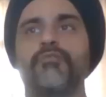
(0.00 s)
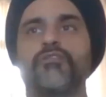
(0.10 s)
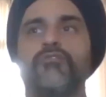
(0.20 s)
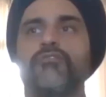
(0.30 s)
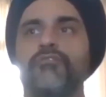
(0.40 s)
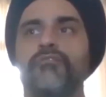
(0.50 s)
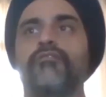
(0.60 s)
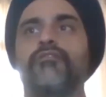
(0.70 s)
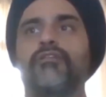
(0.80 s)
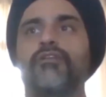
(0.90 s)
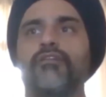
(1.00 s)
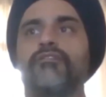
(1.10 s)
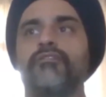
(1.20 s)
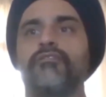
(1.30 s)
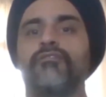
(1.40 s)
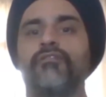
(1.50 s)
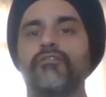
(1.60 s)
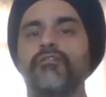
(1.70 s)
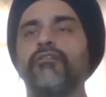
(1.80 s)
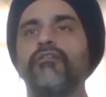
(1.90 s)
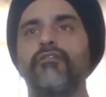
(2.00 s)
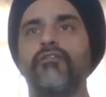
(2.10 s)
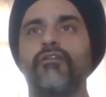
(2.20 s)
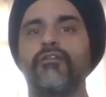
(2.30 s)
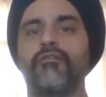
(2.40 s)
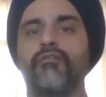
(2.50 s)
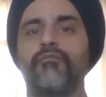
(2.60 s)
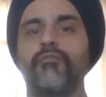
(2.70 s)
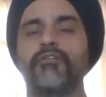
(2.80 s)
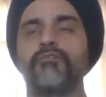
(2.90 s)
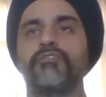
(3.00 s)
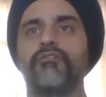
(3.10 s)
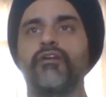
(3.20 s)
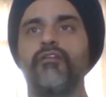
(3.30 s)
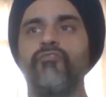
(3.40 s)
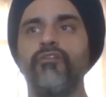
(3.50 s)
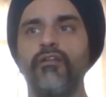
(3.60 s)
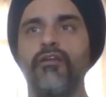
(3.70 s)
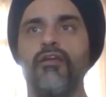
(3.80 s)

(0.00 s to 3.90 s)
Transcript: sound intelligent or make me sound helpful.